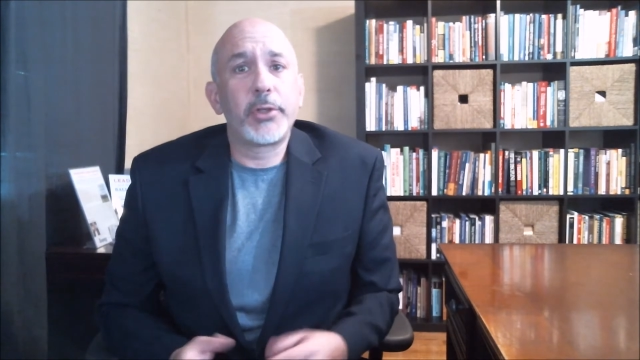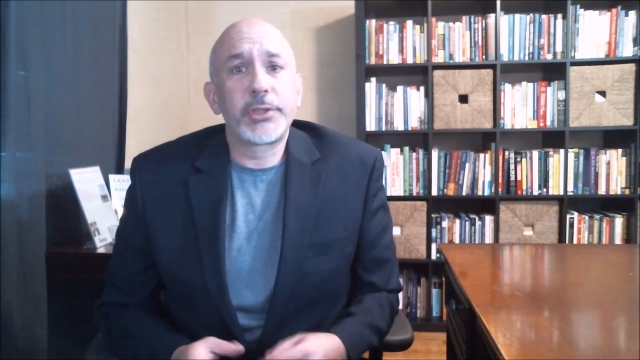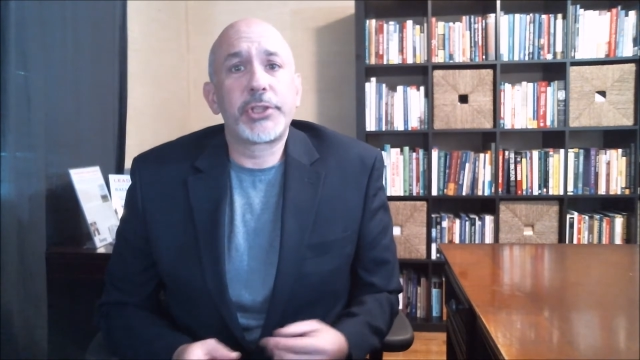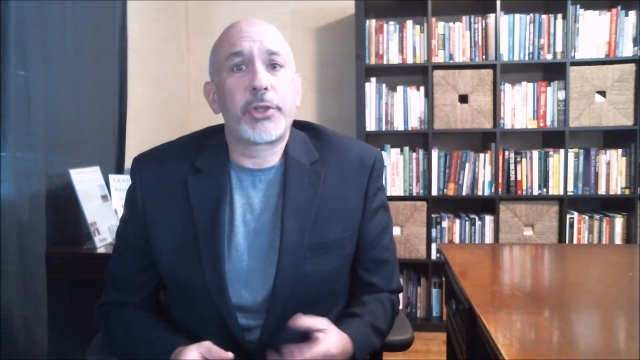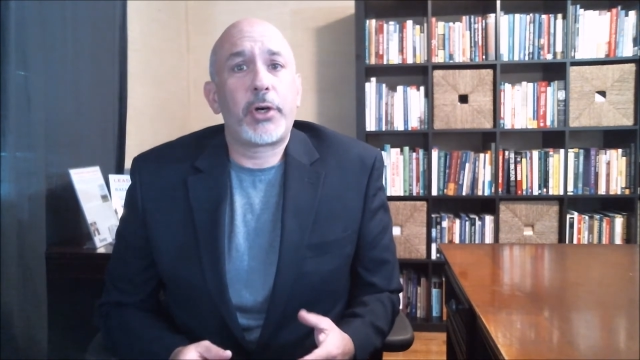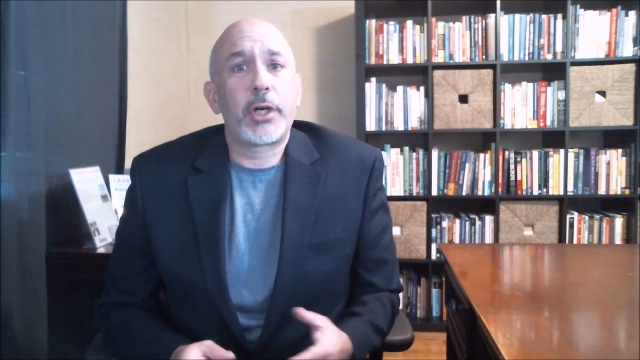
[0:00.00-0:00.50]
to
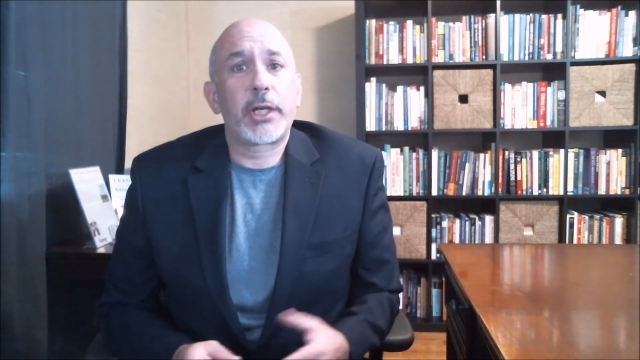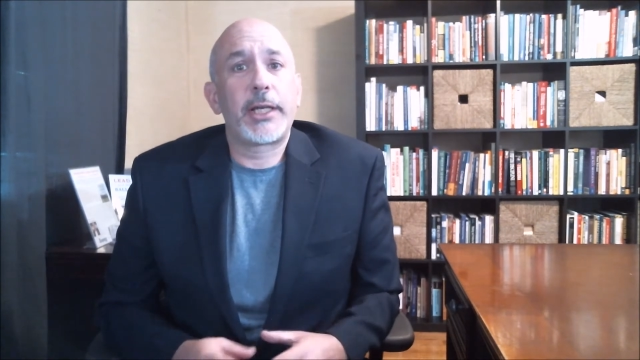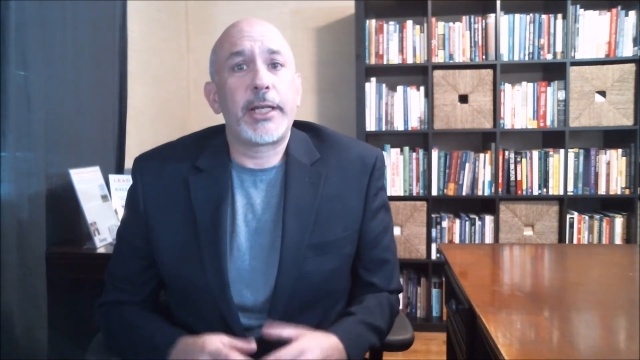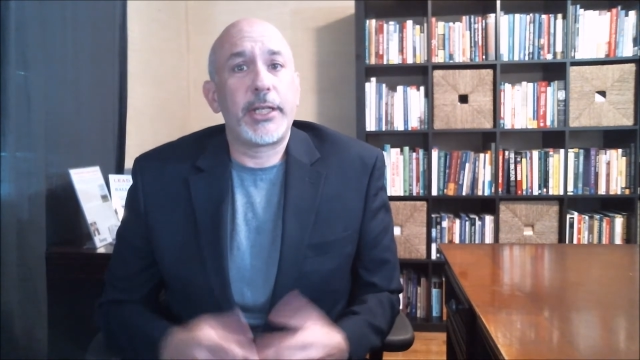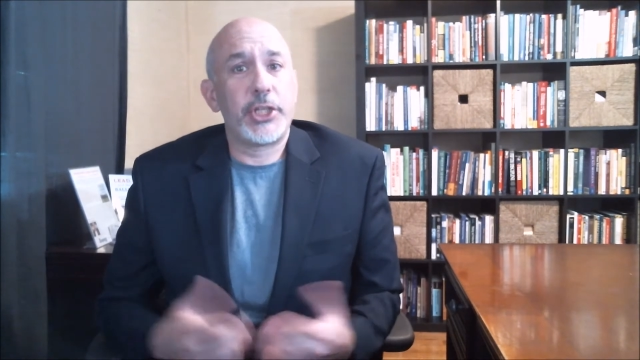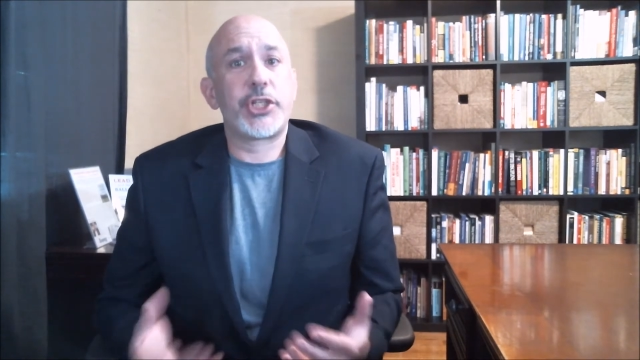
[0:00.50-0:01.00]
talking
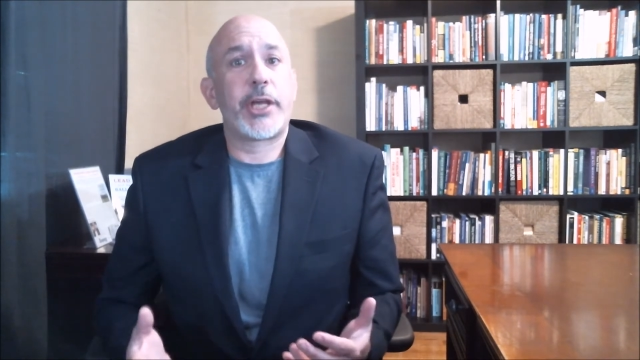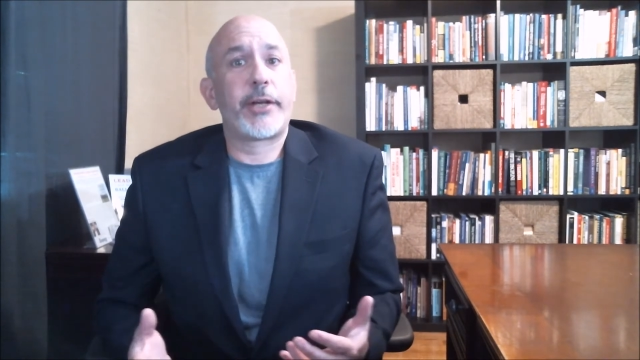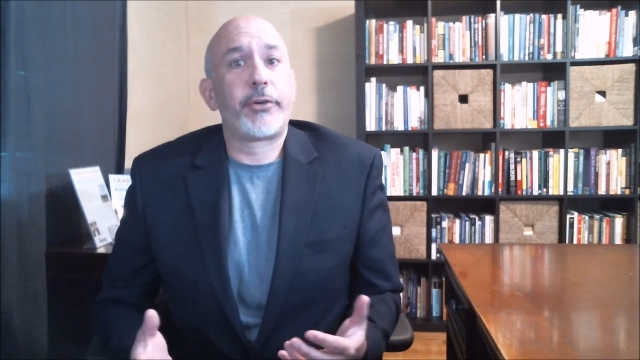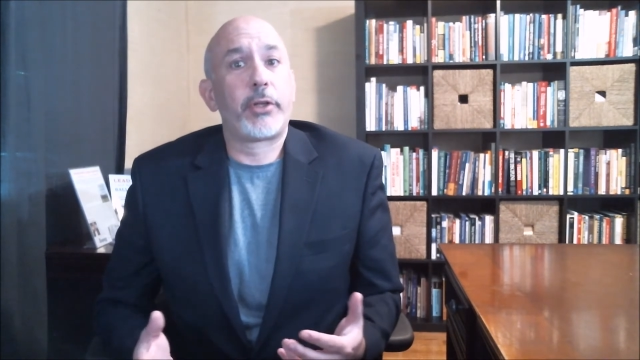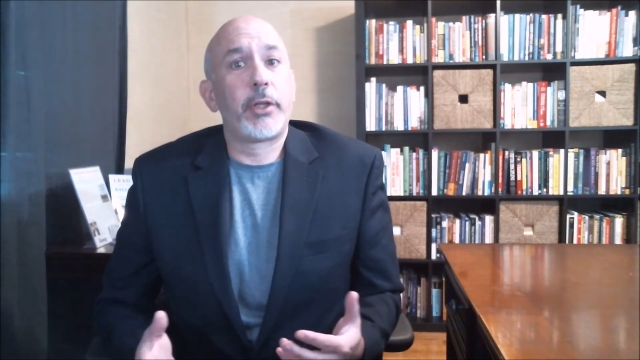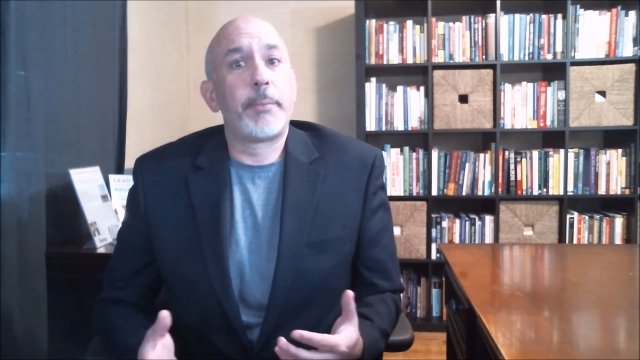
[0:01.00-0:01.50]
in
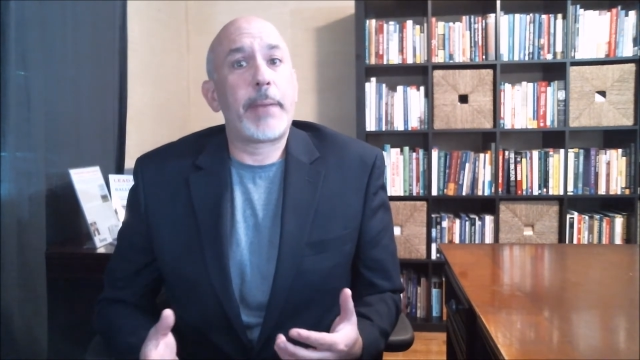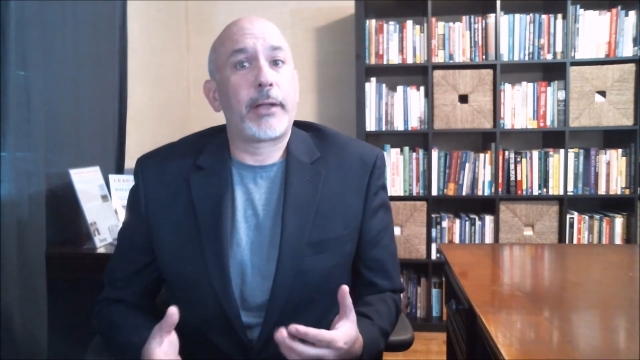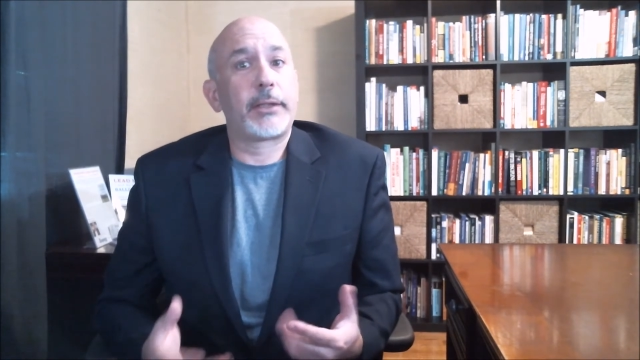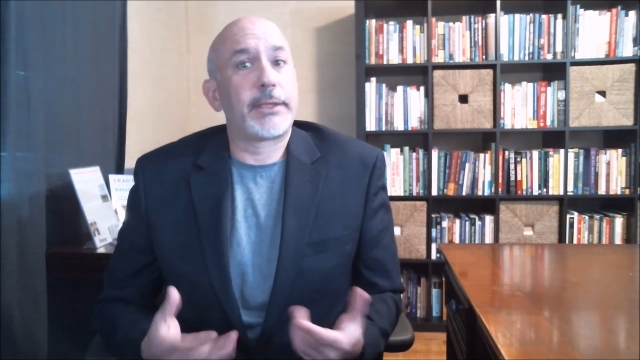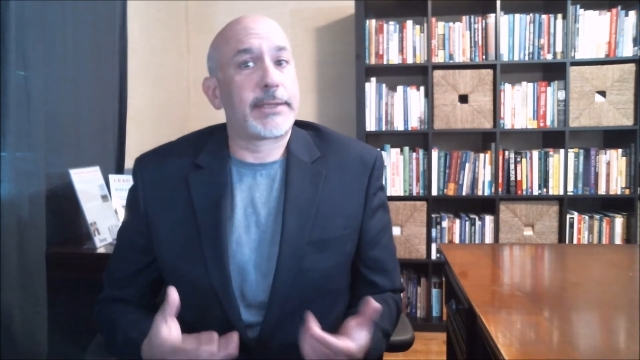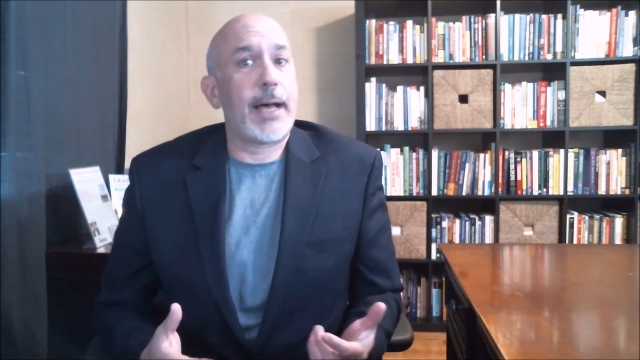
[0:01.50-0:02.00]
general about
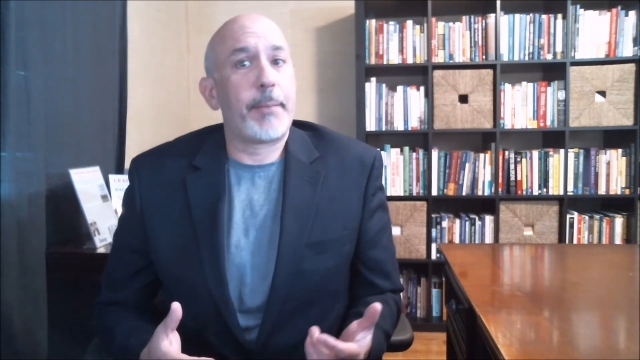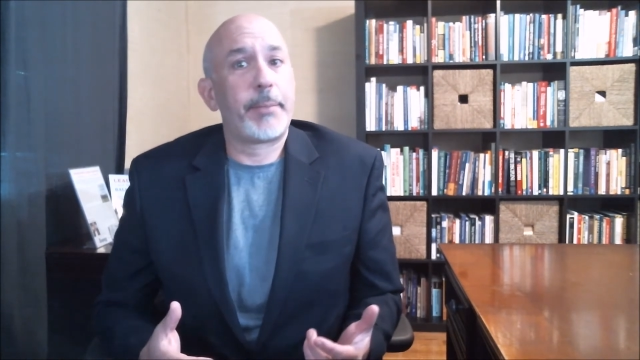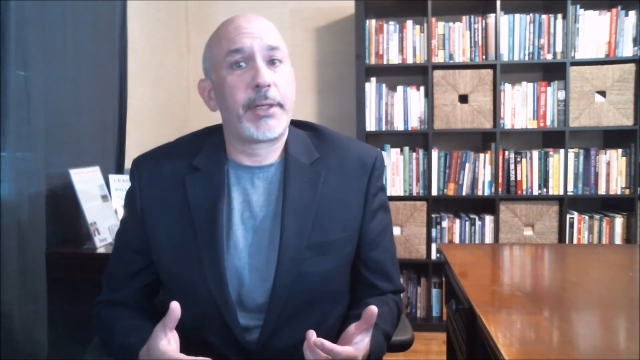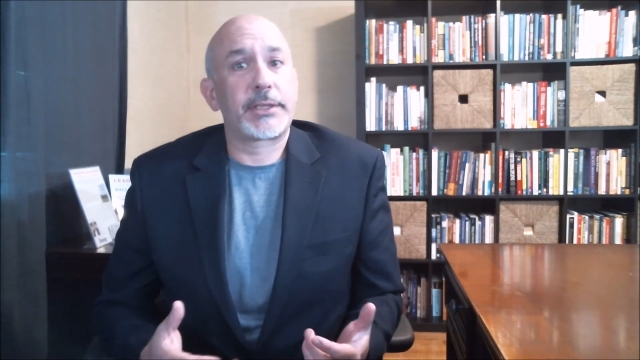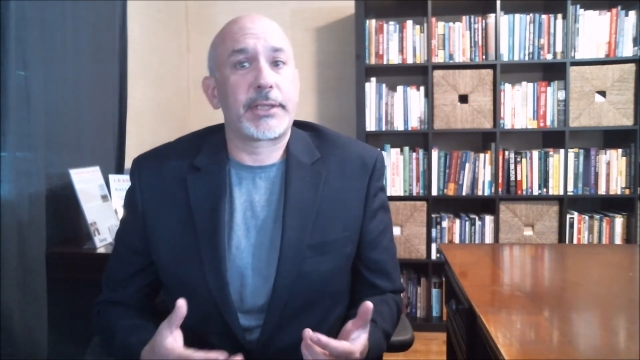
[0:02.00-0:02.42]
the topics